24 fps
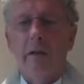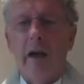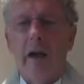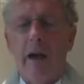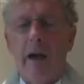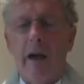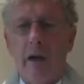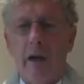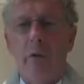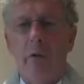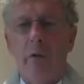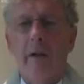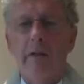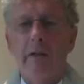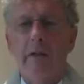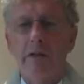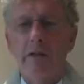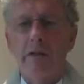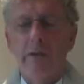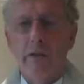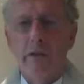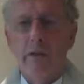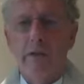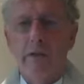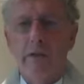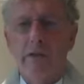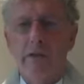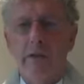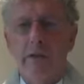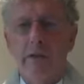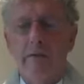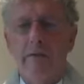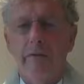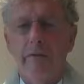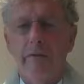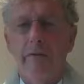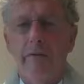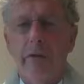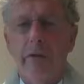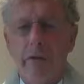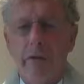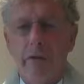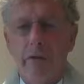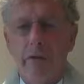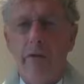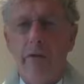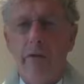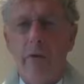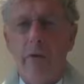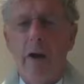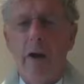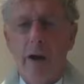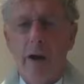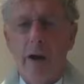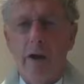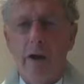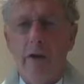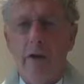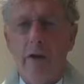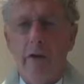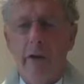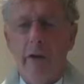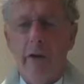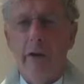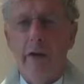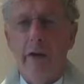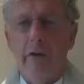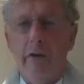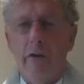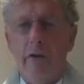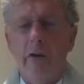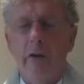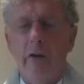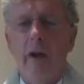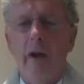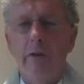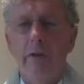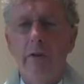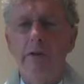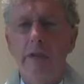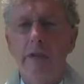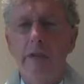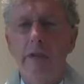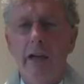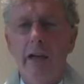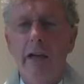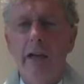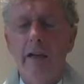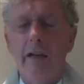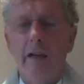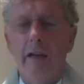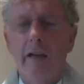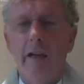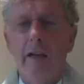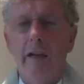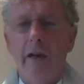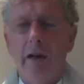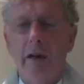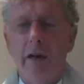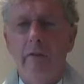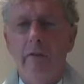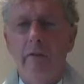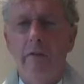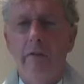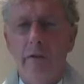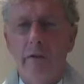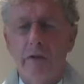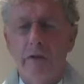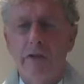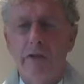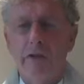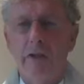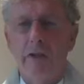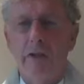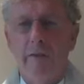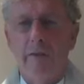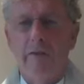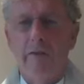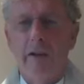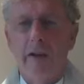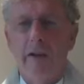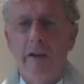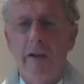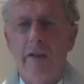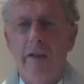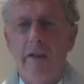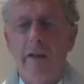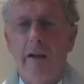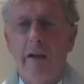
how exclusive you are in your understanding of the Christian faith